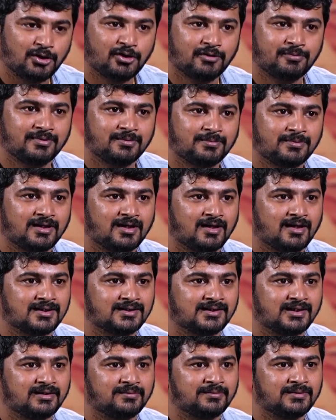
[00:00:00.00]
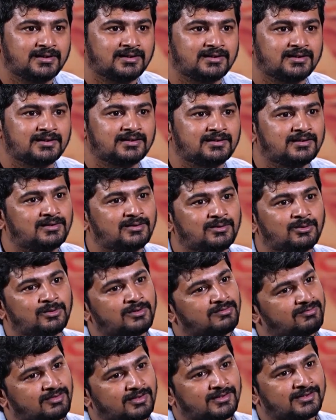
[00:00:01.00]
of people are asking me is is it two
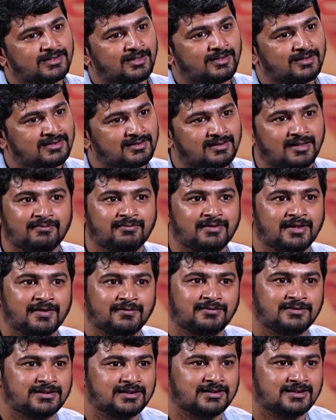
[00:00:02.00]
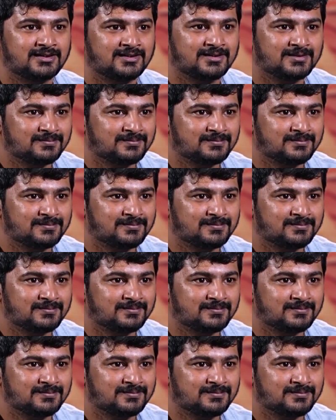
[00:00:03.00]
different shots that we have stitched